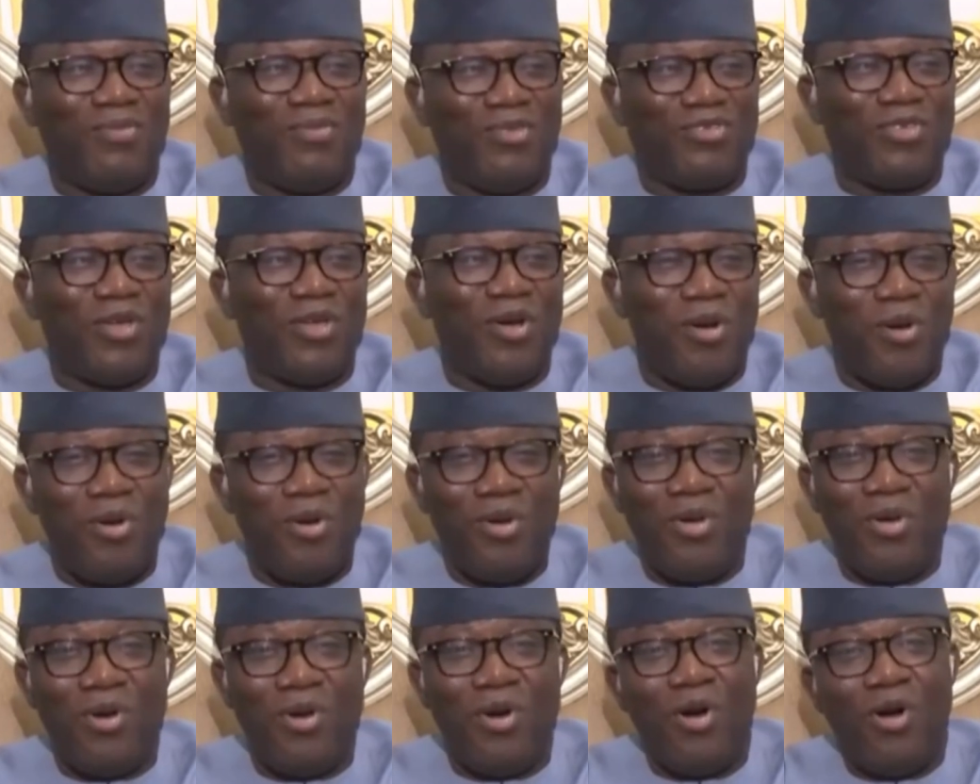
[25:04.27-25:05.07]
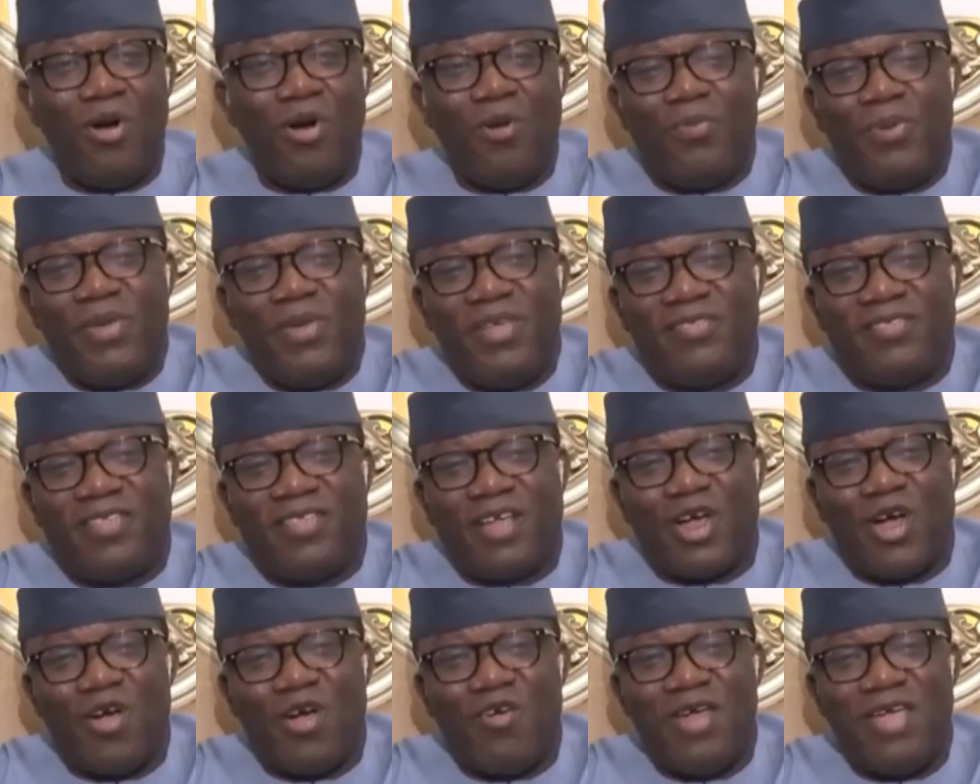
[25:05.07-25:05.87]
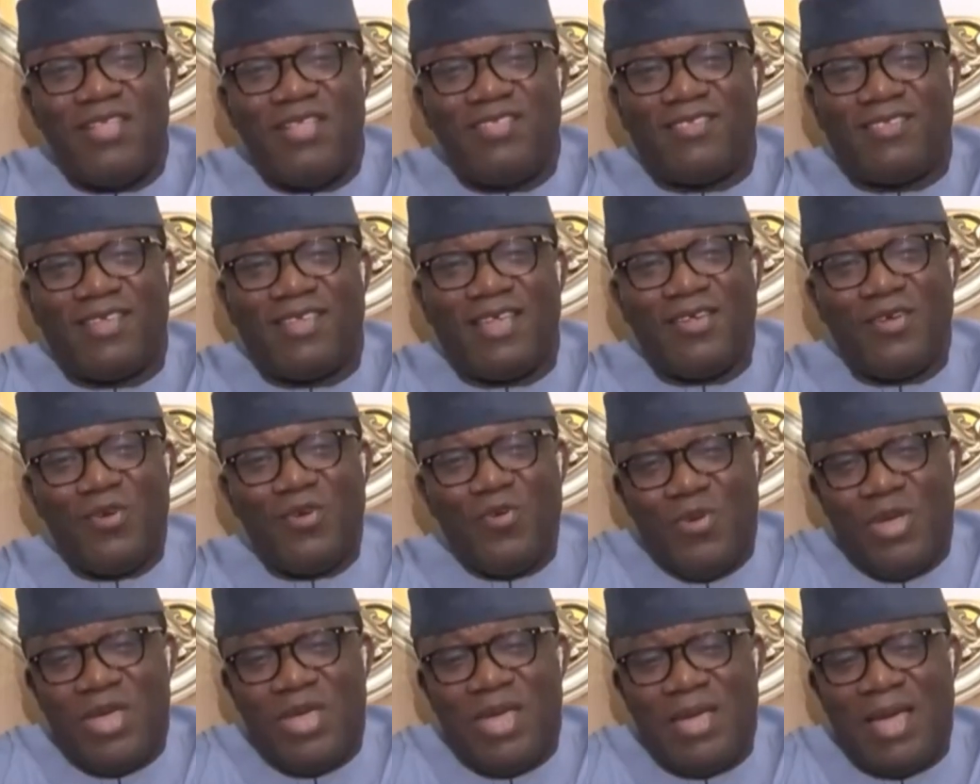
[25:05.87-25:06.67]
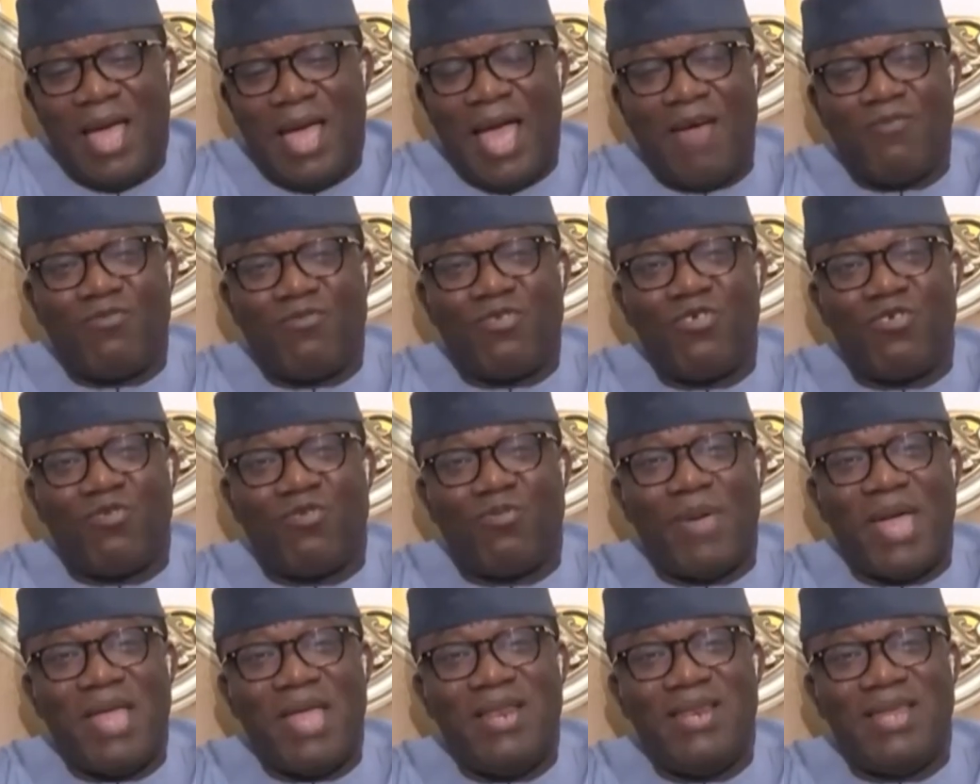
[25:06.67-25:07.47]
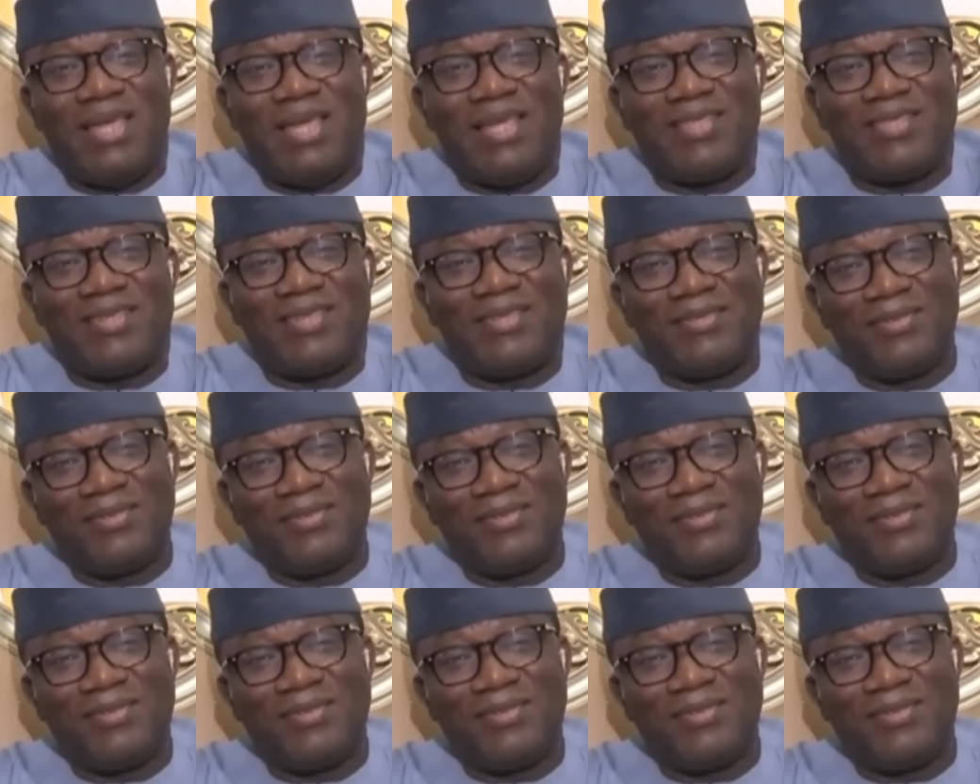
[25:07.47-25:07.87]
So hope is the currency. We have to spend it.